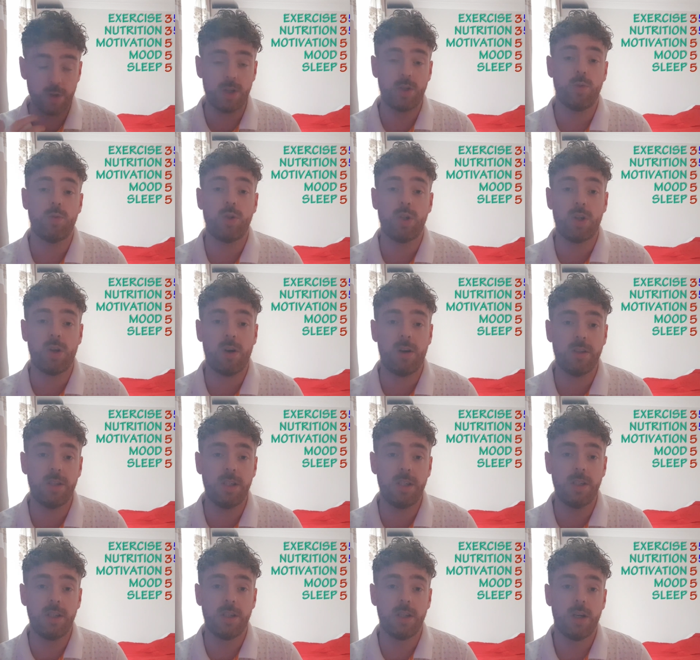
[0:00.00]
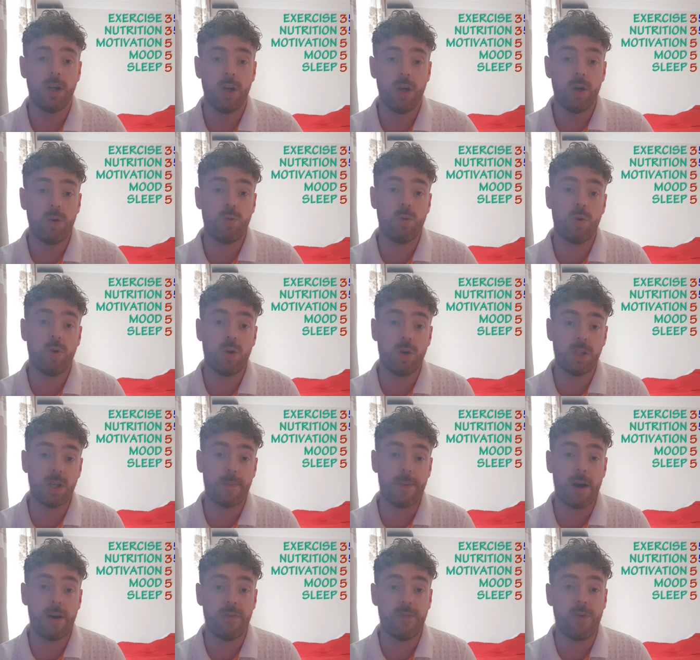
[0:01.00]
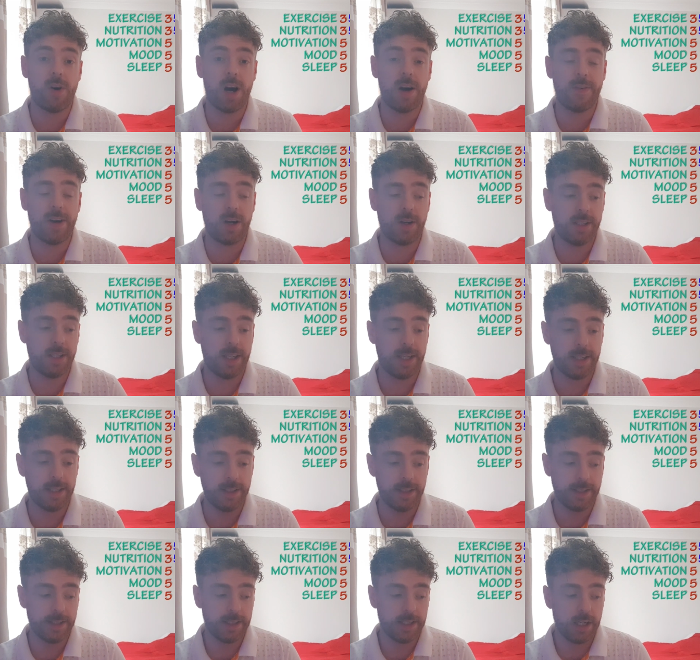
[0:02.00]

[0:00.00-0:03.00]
this all started was about 5 out of 10,